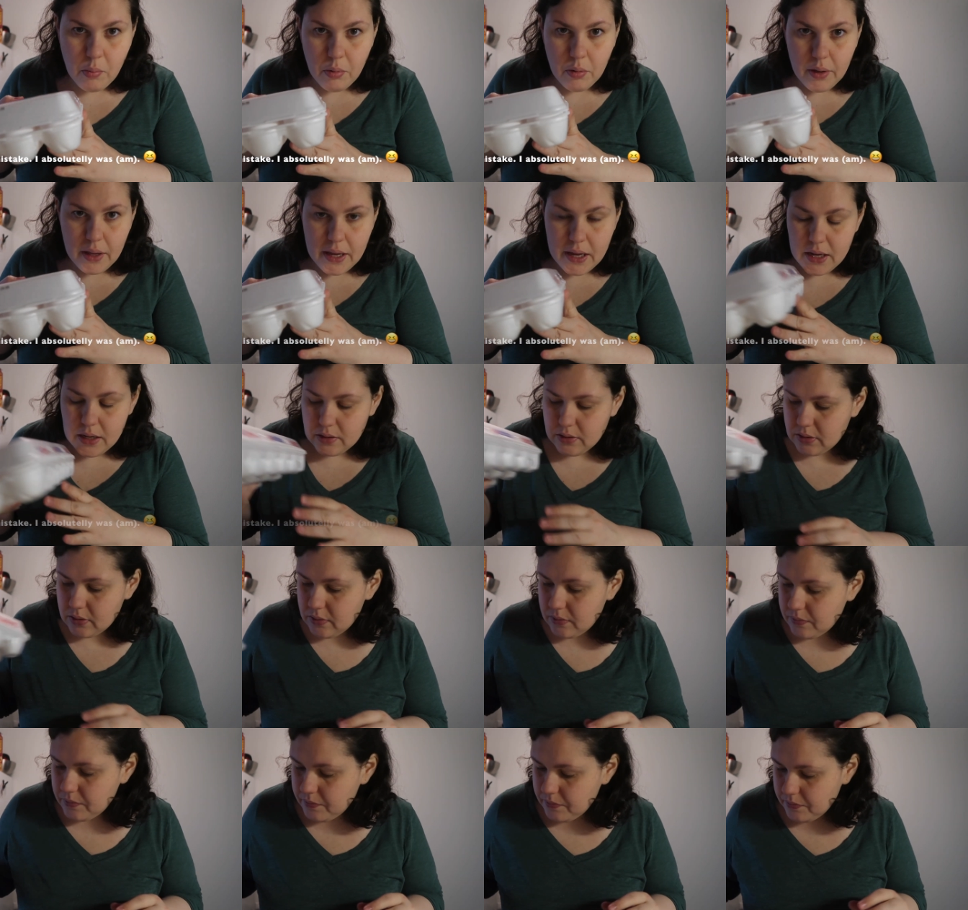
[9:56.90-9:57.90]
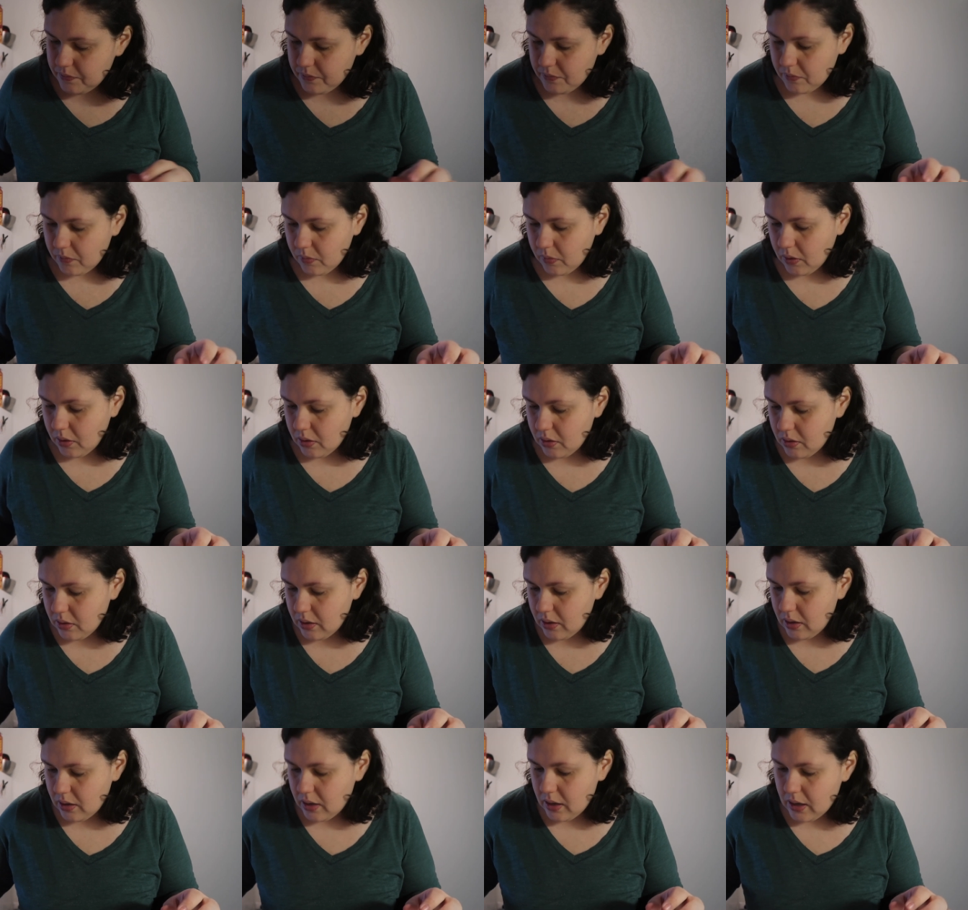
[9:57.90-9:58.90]
vegetable eggs,
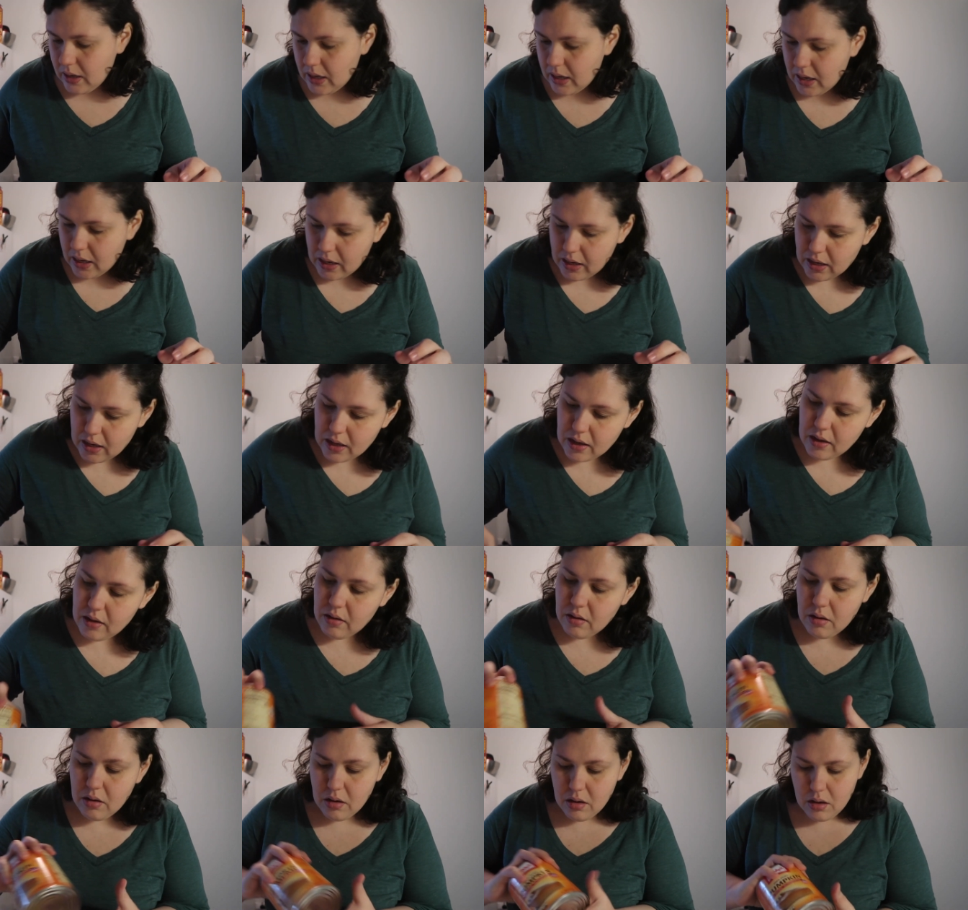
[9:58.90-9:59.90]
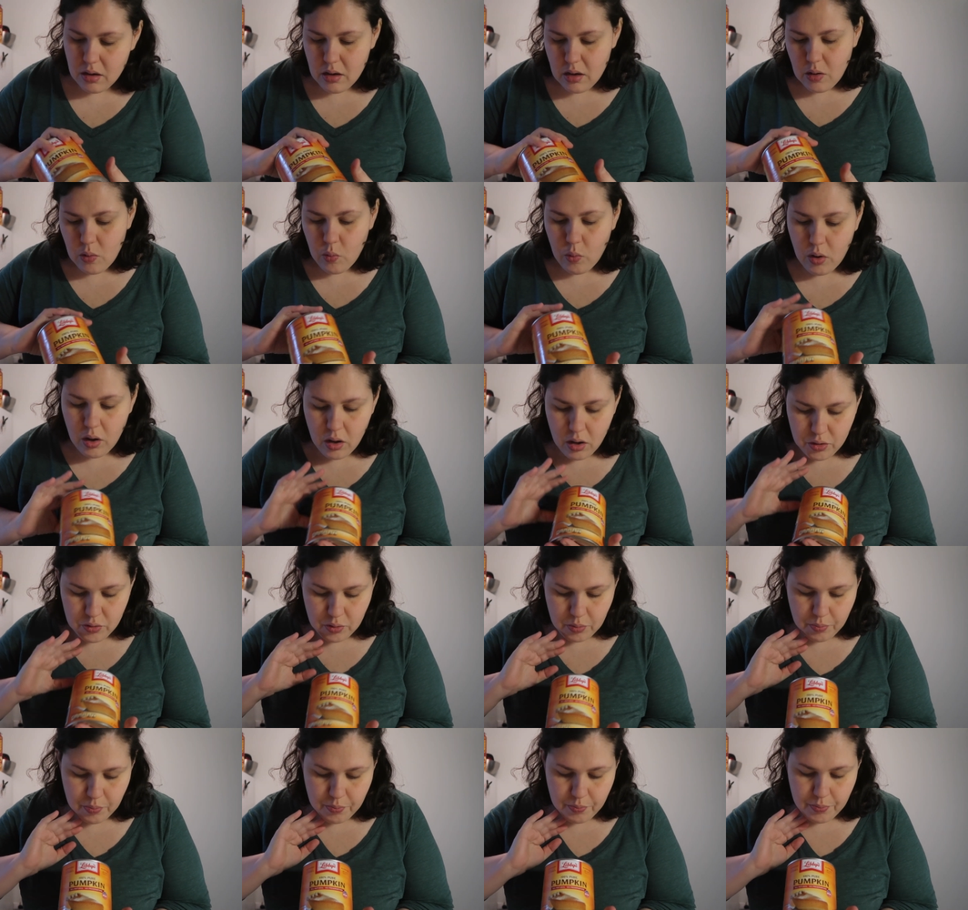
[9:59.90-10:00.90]
a
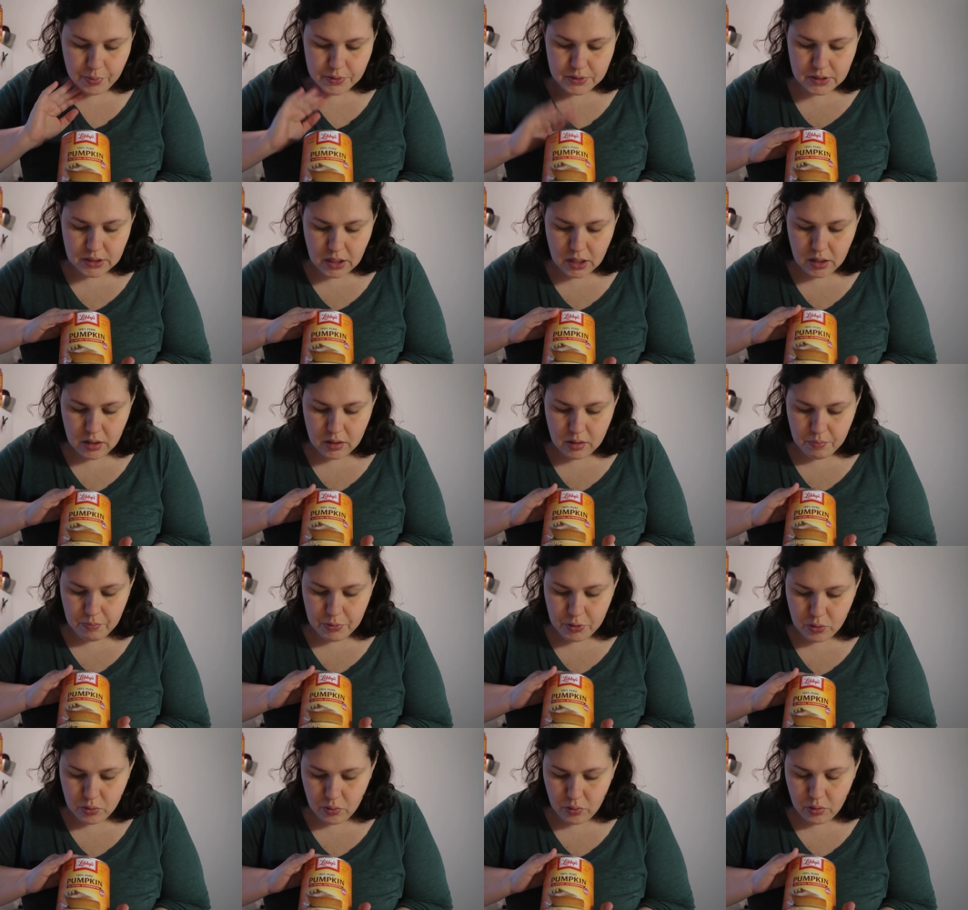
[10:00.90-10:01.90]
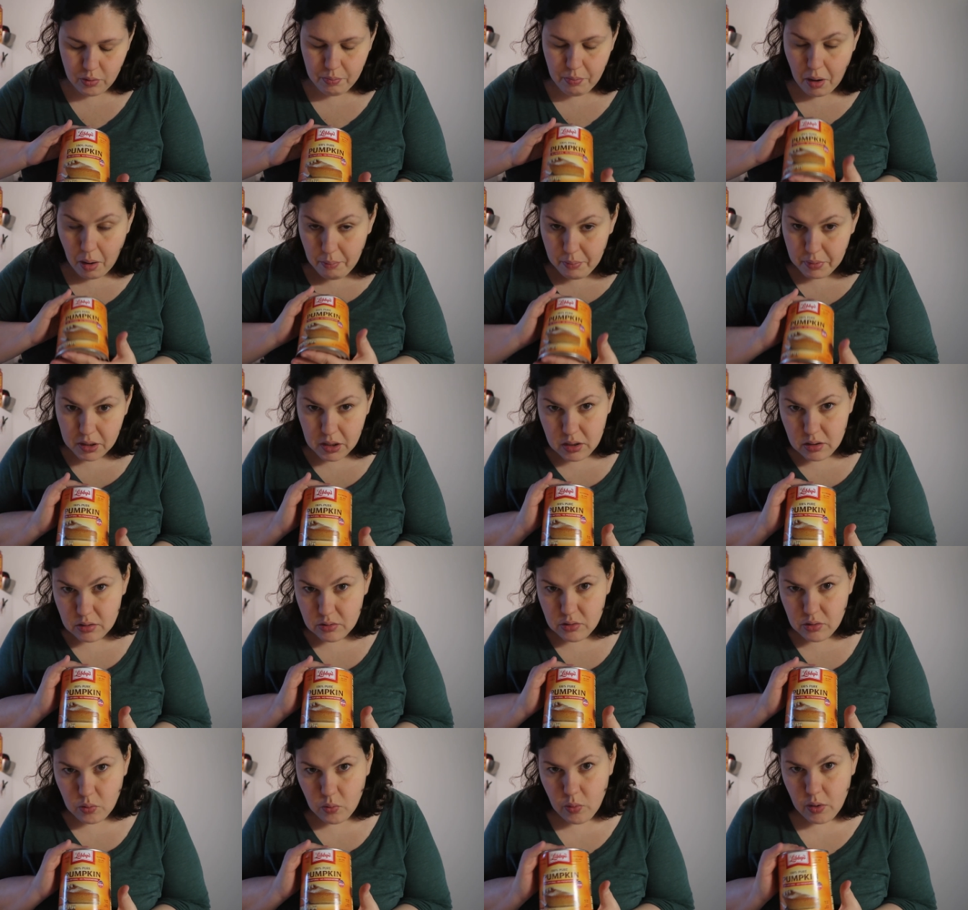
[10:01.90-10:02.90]
100% pure
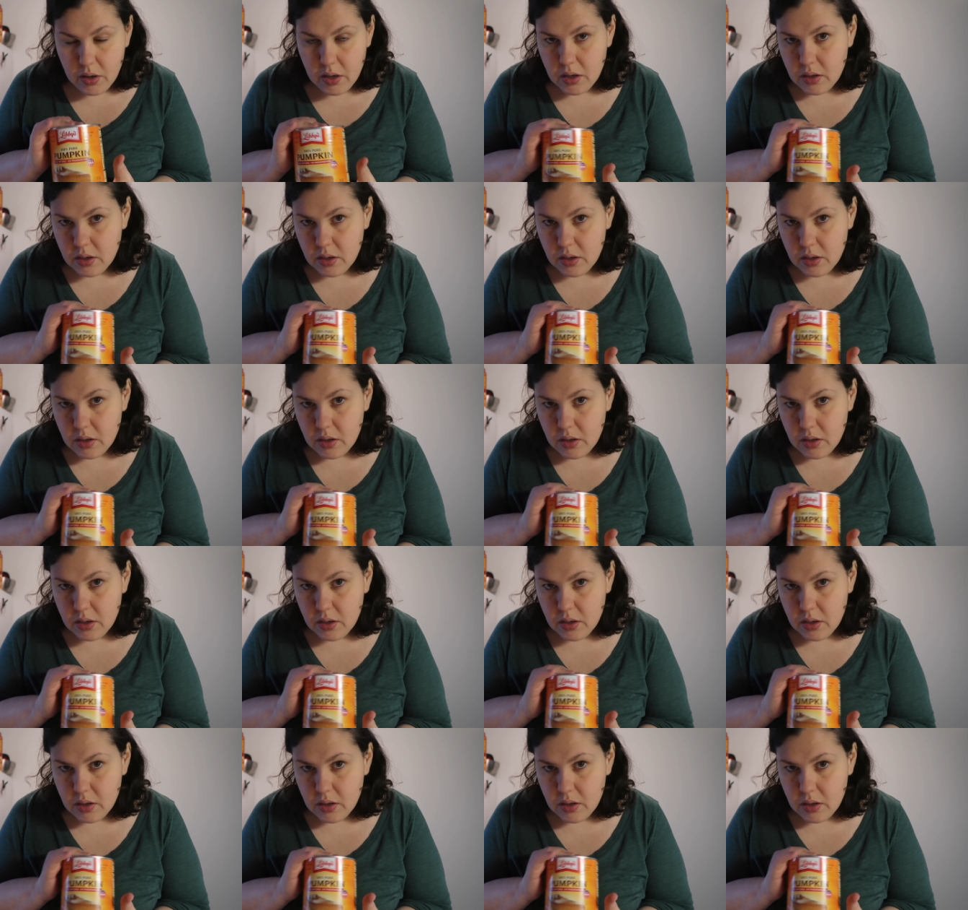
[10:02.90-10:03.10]
pumpkin. You don't